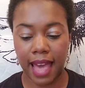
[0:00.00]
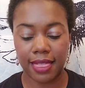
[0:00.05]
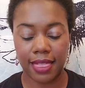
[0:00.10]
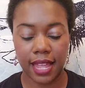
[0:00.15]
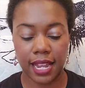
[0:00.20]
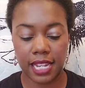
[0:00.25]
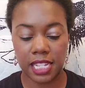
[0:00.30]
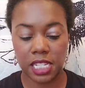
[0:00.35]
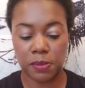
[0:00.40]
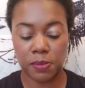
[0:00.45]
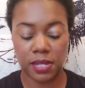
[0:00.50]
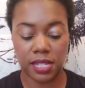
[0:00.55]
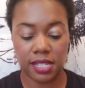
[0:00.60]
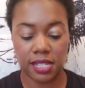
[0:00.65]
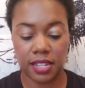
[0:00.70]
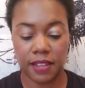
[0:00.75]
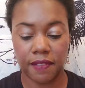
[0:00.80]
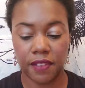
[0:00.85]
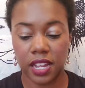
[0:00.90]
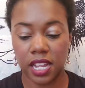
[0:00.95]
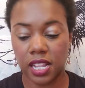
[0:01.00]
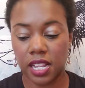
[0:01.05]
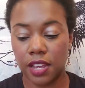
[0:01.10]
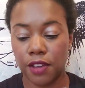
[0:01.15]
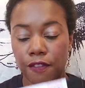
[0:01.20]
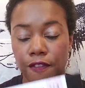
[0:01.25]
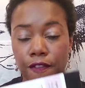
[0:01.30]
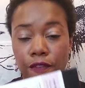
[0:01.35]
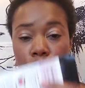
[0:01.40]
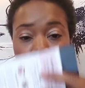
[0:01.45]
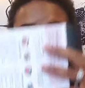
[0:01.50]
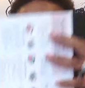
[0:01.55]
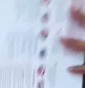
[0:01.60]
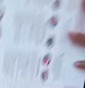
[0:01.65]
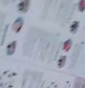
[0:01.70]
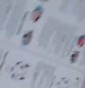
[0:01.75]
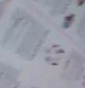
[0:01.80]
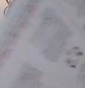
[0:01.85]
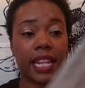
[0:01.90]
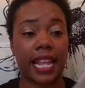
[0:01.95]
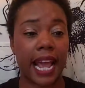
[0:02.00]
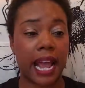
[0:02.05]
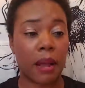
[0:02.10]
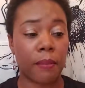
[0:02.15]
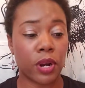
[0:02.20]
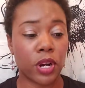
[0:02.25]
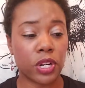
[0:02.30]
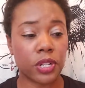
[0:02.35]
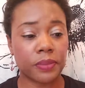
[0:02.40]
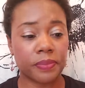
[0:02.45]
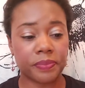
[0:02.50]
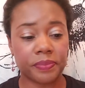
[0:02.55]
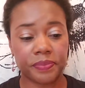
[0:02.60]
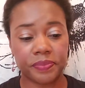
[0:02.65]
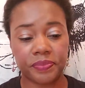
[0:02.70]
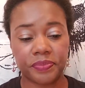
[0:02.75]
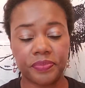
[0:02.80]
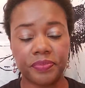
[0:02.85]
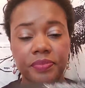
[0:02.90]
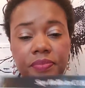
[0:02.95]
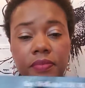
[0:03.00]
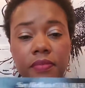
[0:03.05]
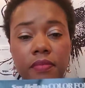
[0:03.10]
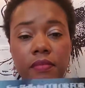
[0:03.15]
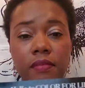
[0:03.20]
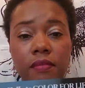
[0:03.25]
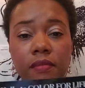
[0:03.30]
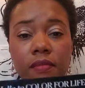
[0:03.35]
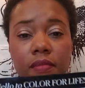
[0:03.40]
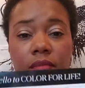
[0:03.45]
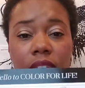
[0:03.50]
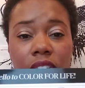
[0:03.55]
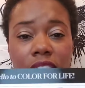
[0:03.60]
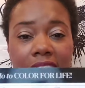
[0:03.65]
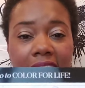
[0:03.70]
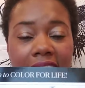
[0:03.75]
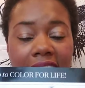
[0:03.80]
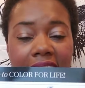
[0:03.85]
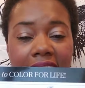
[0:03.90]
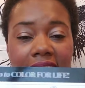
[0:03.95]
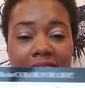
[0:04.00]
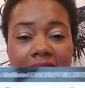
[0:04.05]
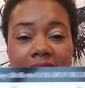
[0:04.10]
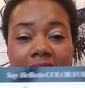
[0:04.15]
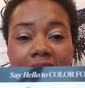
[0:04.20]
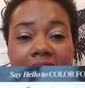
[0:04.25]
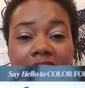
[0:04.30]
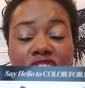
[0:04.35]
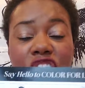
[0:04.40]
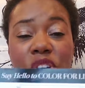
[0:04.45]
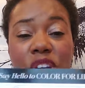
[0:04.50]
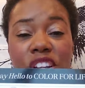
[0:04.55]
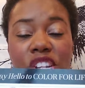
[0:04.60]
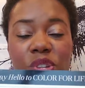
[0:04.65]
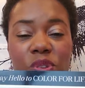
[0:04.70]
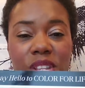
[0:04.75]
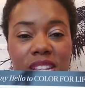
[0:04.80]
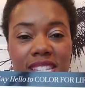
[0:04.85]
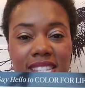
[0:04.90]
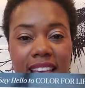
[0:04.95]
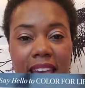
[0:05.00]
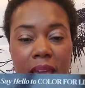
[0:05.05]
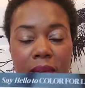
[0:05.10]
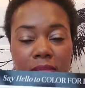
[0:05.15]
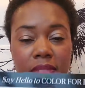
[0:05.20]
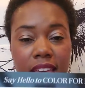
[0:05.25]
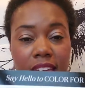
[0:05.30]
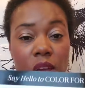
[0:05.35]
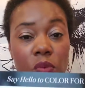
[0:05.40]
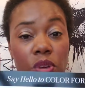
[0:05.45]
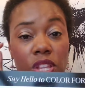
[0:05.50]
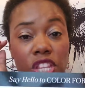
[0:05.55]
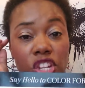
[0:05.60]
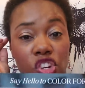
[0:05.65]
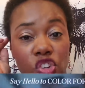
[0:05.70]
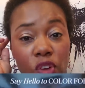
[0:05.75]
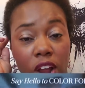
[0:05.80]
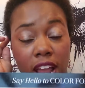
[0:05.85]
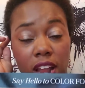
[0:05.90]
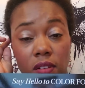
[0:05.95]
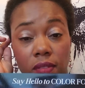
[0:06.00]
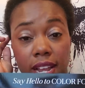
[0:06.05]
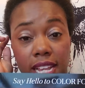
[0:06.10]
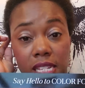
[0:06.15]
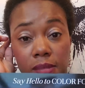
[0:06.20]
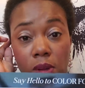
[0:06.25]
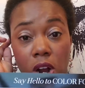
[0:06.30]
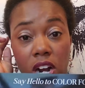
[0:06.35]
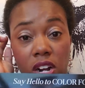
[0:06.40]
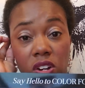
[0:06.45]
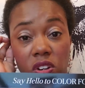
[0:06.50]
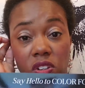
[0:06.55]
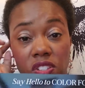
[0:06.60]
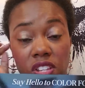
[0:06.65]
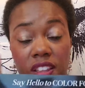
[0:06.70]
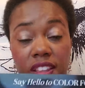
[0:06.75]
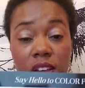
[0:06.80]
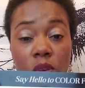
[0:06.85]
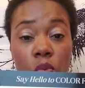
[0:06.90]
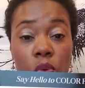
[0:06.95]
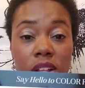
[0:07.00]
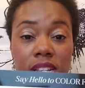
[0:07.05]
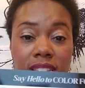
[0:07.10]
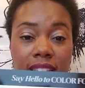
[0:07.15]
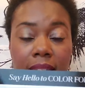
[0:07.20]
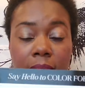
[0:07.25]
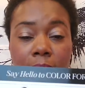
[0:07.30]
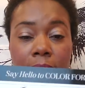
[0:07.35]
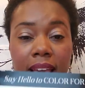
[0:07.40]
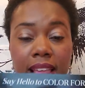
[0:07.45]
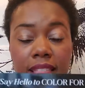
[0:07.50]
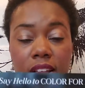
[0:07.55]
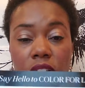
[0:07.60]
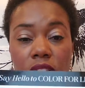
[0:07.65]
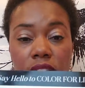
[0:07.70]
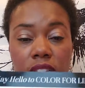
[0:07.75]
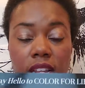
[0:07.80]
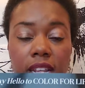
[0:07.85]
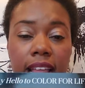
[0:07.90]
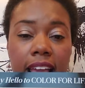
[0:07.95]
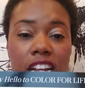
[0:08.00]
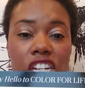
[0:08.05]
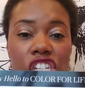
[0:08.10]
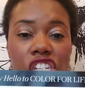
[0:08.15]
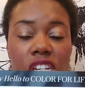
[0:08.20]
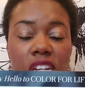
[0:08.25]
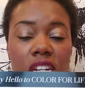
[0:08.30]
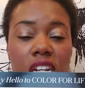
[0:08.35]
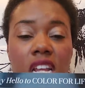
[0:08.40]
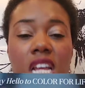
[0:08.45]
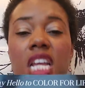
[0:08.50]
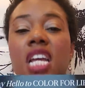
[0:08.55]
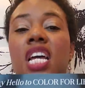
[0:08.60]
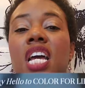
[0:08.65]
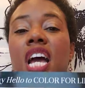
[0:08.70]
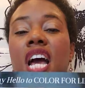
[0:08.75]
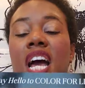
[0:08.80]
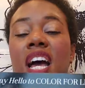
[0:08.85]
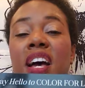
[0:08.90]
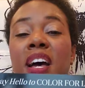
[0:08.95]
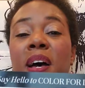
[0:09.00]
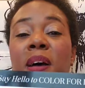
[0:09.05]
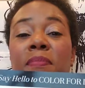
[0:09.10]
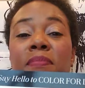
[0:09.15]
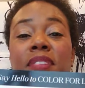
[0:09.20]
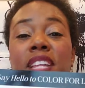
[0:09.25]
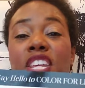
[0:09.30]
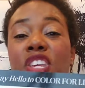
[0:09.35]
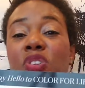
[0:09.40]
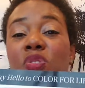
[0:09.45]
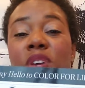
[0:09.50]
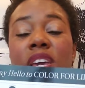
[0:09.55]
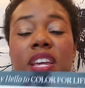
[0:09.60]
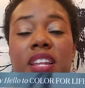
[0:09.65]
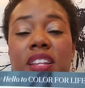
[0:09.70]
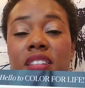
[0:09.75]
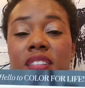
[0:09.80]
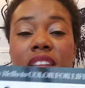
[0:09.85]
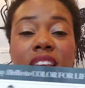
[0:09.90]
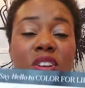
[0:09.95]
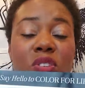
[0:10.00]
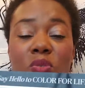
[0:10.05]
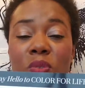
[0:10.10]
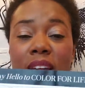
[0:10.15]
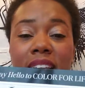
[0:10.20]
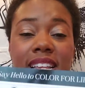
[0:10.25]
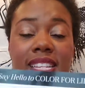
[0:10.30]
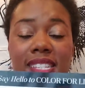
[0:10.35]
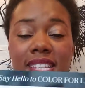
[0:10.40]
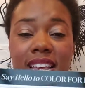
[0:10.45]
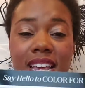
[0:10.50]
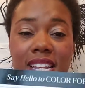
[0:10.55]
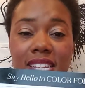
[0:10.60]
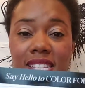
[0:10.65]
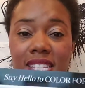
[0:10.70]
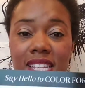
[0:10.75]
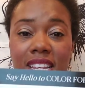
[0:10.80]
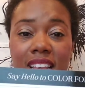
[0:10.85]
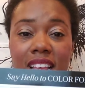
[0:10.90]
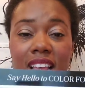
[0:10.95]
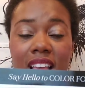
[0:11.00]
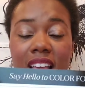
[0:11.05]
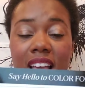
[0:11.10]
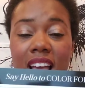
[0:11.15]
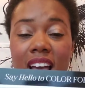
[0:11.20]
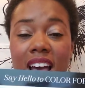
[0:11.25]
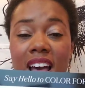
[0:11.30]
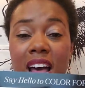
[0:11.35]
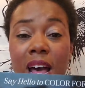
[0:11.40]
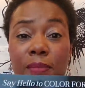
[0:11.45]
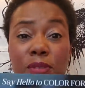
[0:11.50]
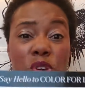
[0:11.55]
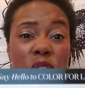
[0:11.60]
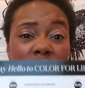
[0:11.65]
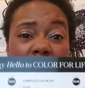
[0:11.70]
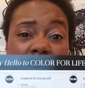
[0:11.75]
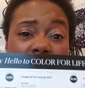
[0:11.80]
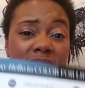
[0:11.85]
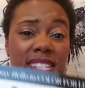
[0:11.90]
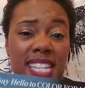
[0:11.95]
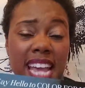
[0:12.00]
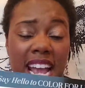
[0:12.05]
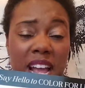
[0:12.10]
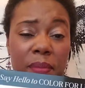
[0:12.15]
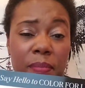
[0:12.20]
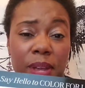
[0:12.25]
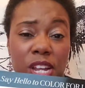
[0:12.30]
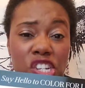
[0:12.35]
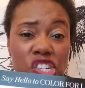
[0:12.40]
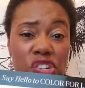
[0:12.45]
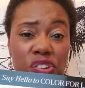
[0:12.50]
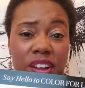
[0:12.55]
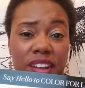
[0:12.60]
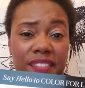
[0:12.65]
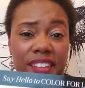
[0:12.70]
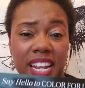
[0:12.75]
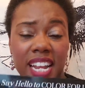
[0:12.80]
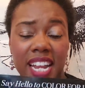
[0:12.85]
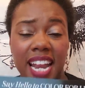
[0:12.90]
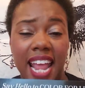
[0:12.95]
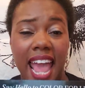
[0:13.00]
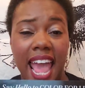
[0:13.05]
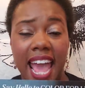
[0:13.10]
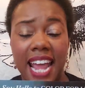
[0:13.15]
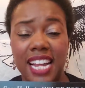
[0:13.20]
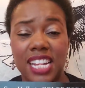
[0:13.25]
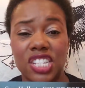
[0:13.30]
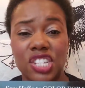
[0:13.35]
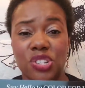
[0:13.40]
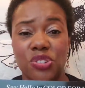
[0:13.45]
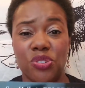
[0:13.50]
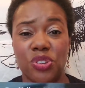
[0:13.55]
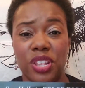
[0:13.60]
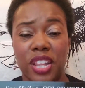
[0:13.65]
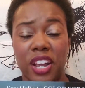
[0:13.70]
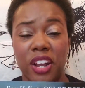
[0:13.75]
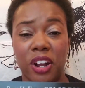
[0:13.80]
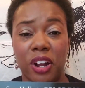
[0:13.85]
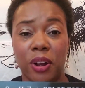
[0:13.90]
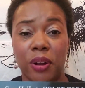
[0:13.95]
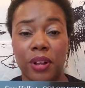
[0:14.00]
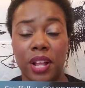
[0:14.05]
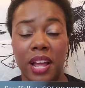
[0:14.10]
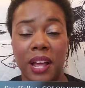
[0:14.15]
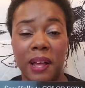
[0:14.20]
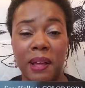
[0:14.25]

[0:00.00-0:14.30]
that is specifically for glamour. Okay. And you can do the same thing with the dry erase markers. And then once they make their selection, then you can erase it. You can even take a picture of it and add it to their